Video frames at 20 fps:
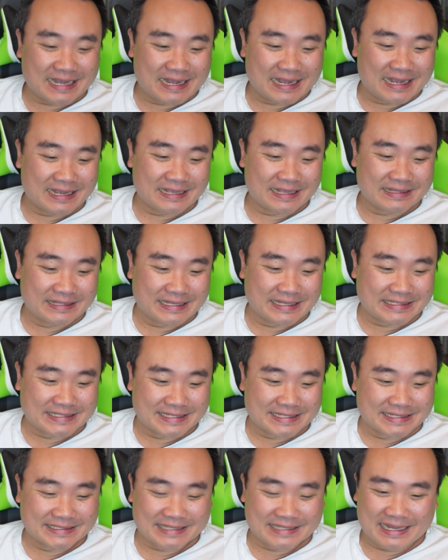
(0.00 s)

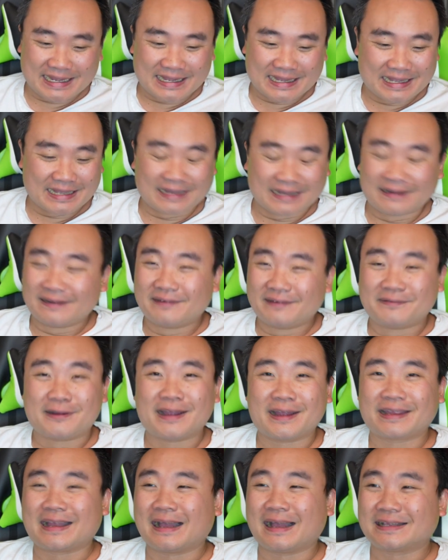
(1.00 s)
oh
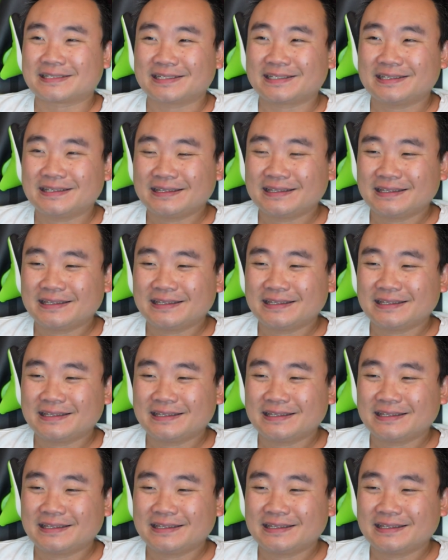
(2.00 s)
my gosh.